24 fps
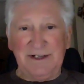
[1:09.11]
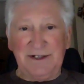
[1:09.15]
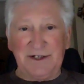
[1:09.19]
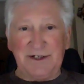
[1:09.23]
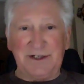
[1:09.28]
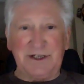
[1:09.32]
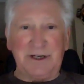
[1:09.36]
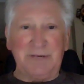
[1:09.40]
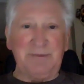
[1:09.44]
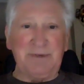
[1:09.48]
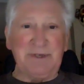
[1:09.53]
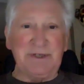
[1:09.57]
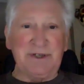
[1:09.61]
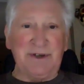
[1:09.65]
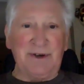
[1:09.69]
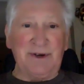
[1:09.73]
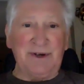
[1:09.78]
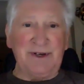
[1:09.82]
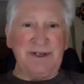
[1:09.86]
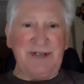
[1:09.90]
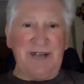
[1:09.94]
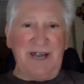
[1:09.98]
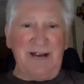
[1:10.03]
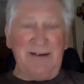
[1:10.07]
the ship is
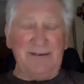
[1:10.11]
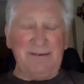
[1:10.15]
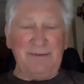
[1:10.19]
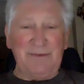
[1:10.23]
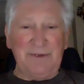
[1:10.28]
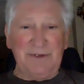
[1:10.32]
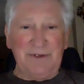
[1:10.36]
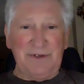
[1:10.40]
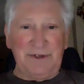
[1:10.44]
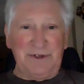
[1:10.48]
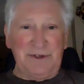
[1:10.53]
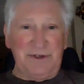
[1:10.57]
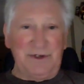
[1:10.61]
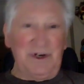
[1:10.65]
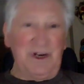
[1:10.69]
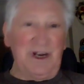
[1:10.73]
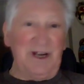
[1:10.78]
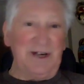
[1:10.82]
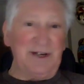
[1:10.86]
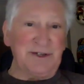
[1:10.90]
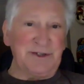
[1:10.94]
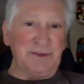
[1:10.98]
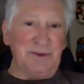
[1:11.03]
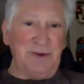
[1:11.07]
going down. Do you know
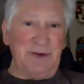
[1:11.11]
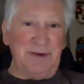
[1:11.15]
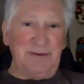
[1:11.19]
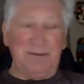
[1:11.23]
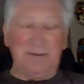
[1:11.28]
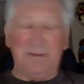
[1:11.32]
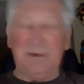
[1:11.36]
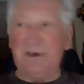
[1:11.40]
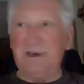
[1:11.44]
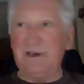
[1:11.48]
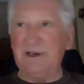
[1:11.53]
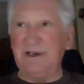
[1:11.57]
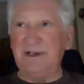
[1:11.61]
how to swim?